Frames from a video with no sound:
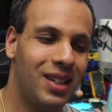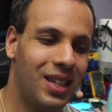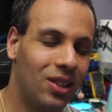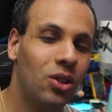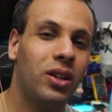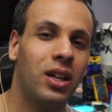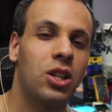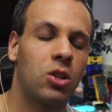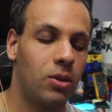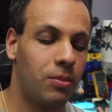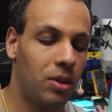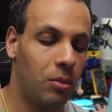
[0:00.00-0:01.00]
looking to
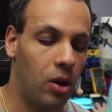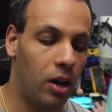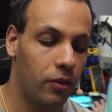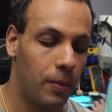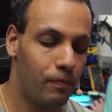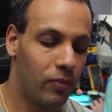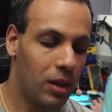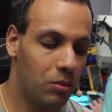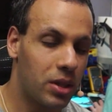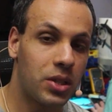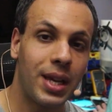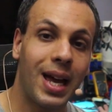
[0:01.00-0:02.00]
rip them off.
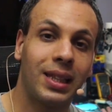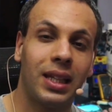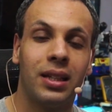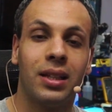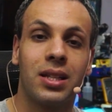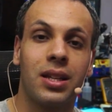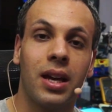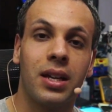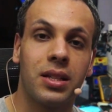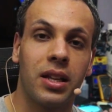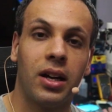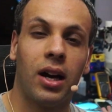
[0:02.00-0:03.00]
But sadly, in this
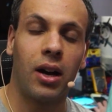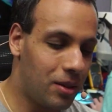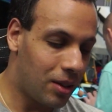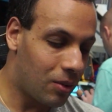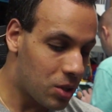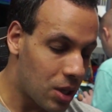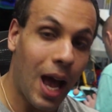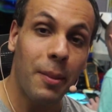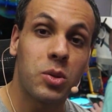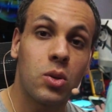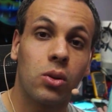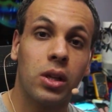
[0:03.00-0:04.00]
case, they are. There is
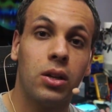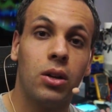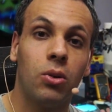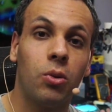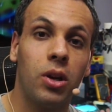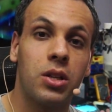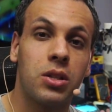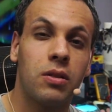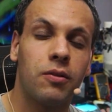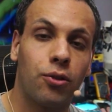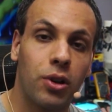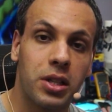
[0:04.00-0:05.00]
absolutely no reason
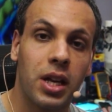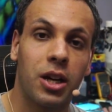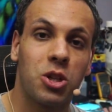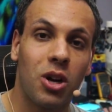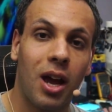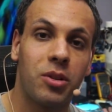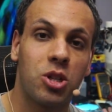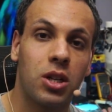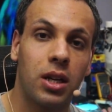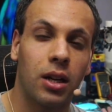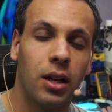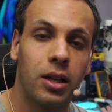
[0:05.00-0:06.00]
for a TekDry
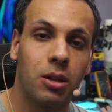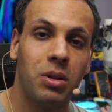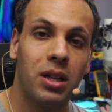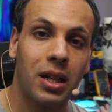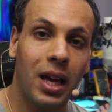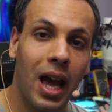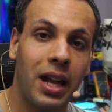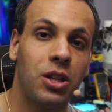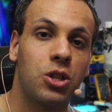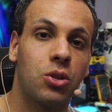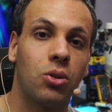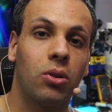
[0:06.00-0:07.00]
machine to be in any
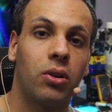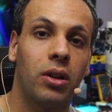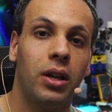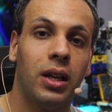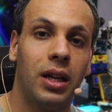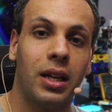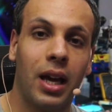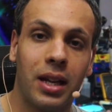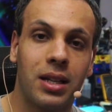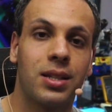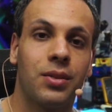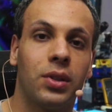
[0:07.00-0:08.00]
store in
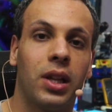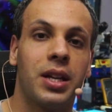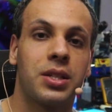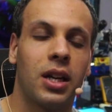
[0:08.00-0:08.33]
any civilized